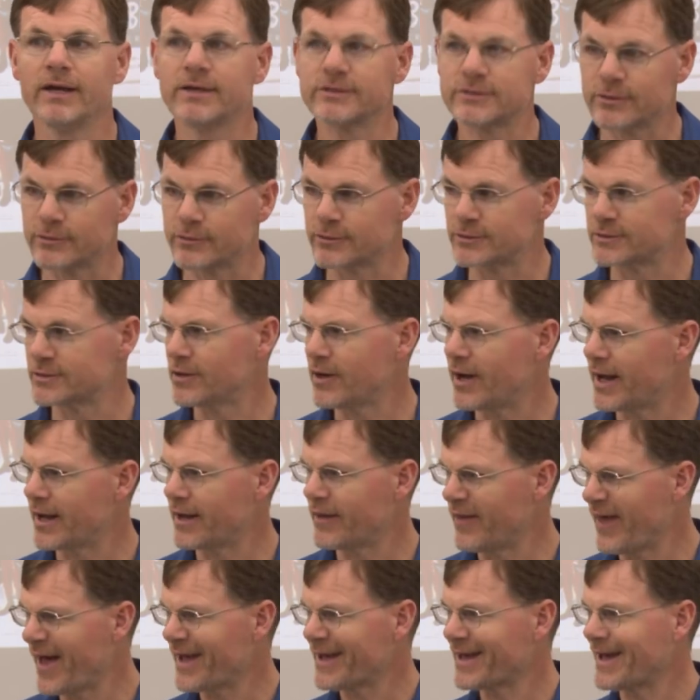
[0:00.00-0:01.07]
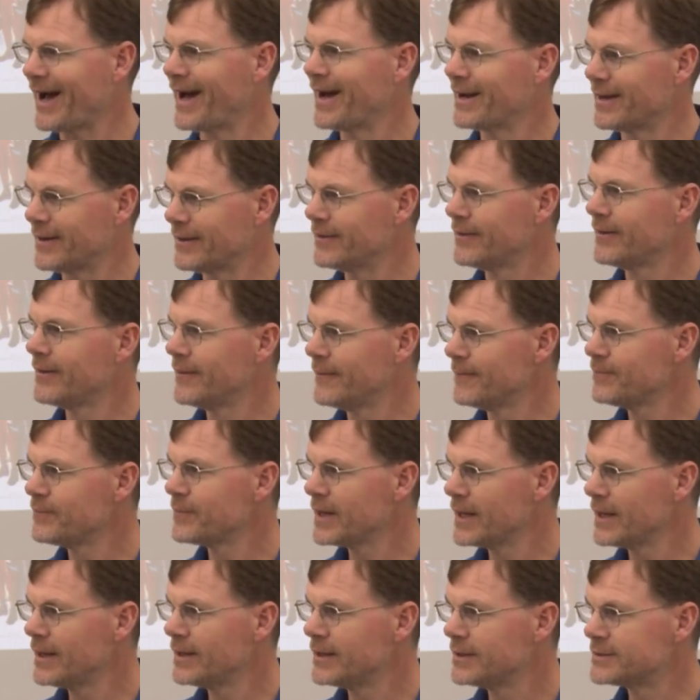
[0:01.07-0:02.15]
So there's a lot of that kind of
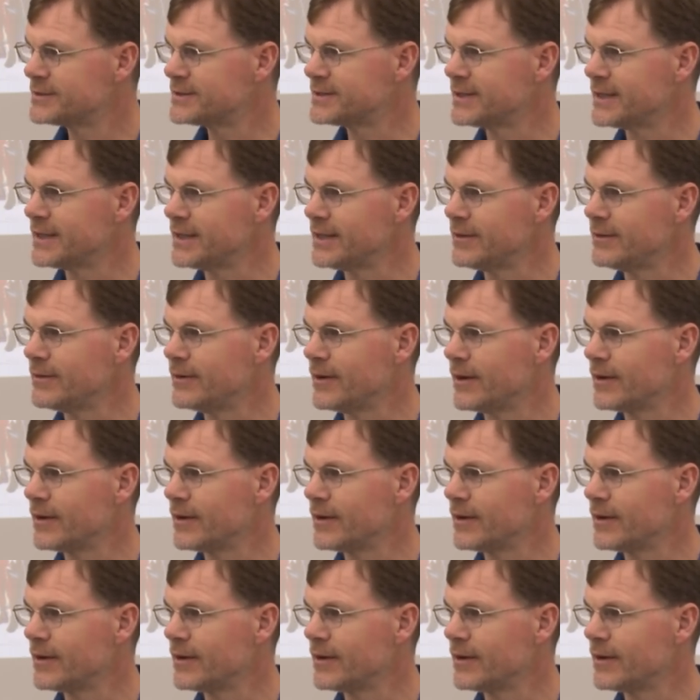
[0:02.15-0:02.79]
city,